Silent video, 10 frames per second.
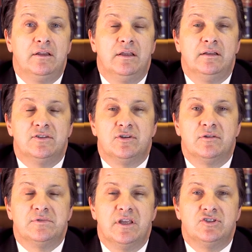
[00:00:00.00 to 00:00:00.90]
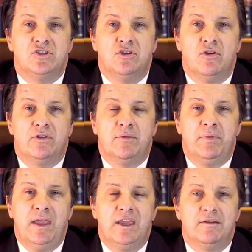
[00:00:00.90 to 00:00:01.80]
in the circumstance that you don't get
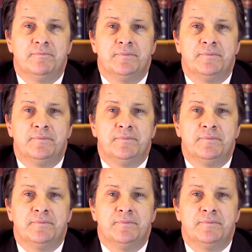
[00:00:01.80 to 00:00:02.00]
paid.